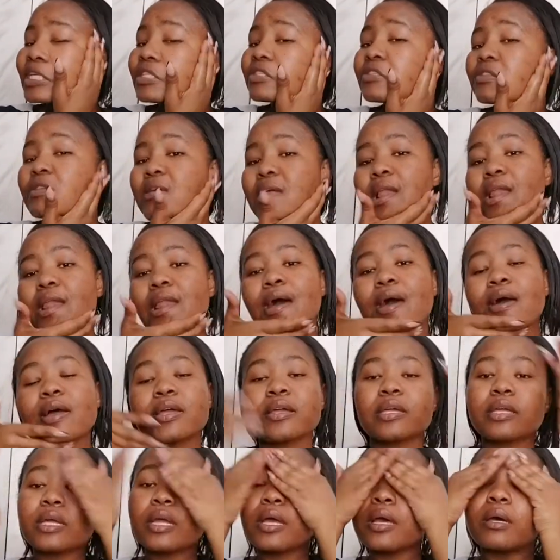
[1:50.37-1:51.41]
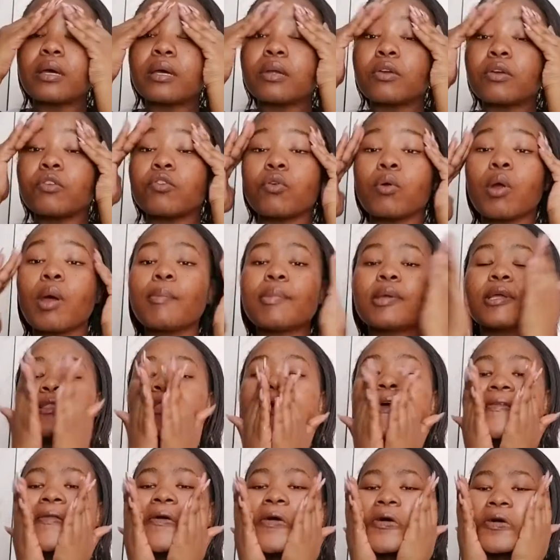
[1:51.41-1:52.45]
so I like rubbing
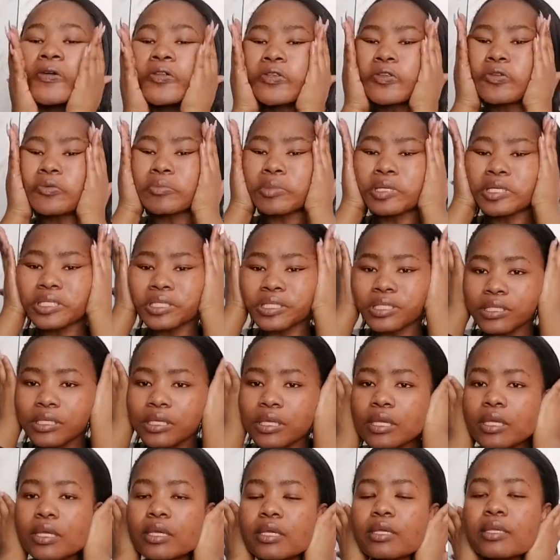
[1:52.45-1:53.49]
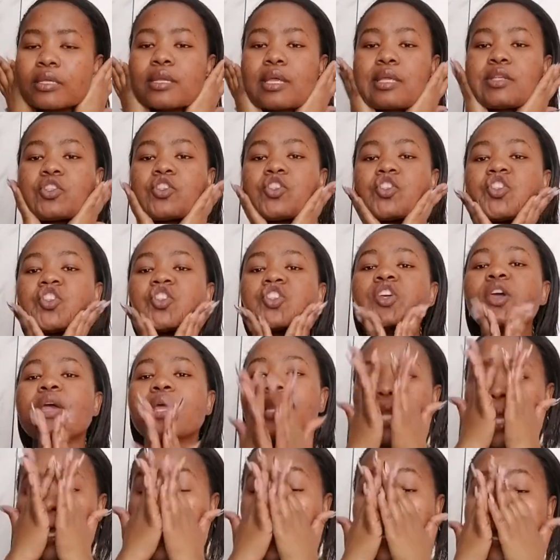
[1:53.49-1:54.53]
that onto my skin and
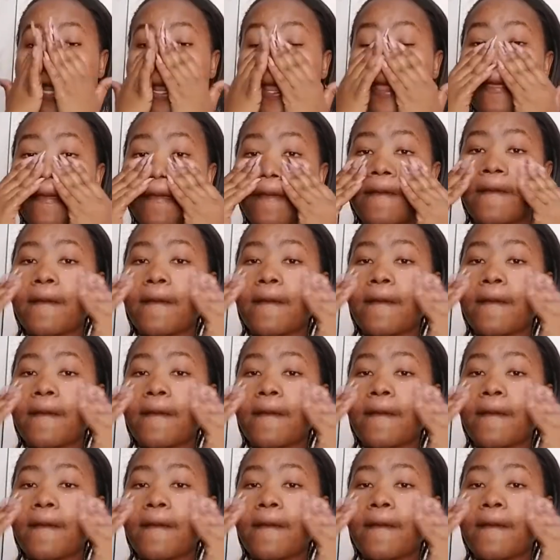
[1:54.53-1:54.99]
gently